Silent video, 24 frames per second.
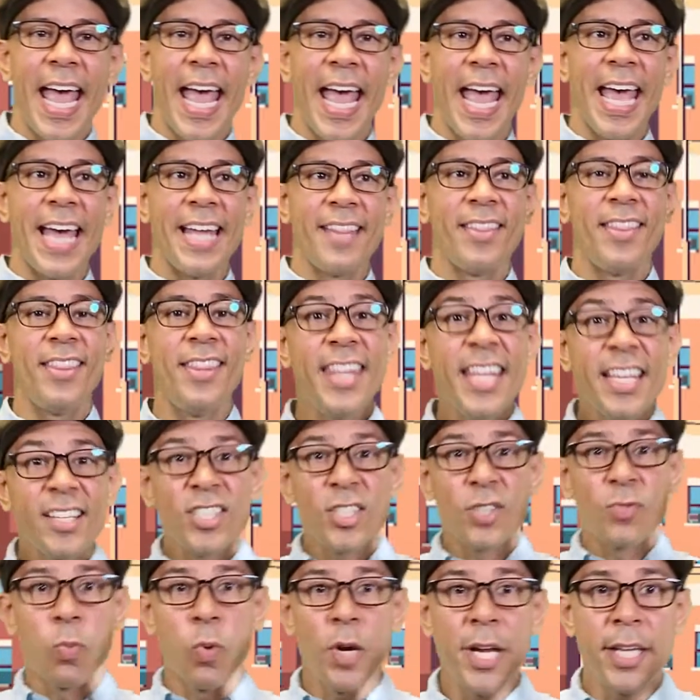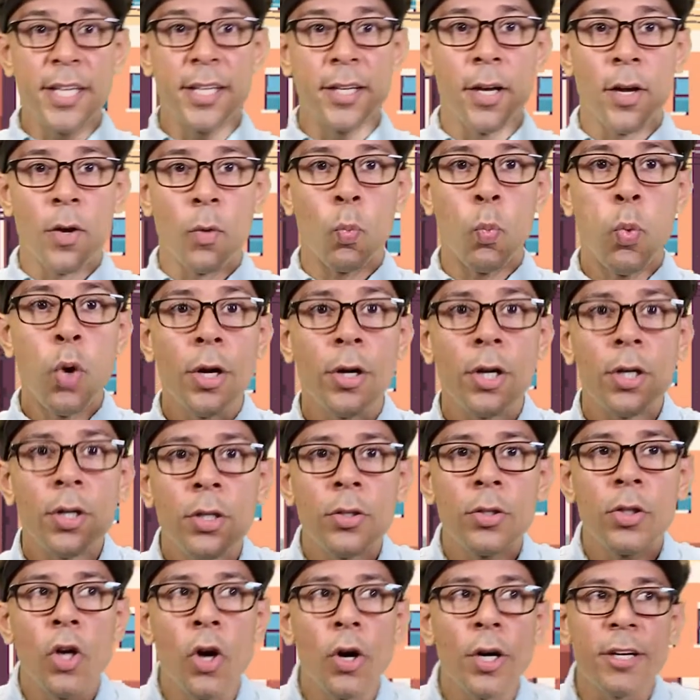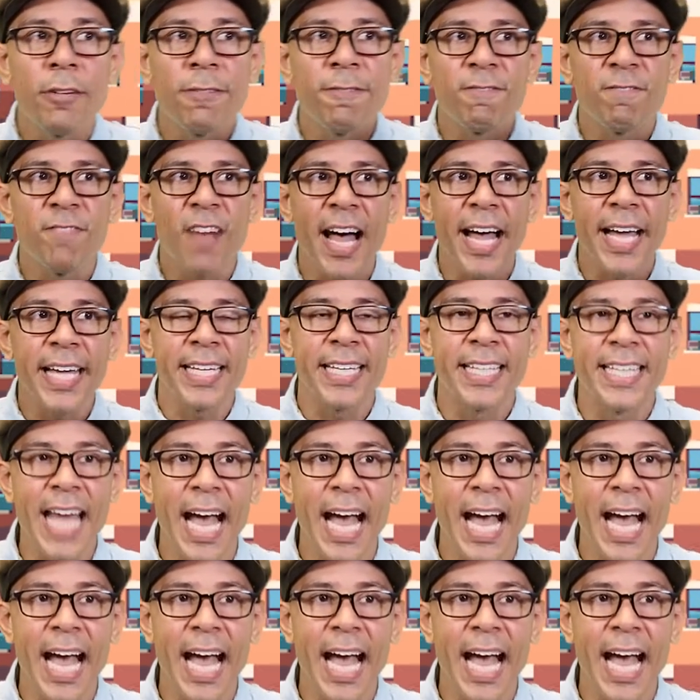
and this week we're going to find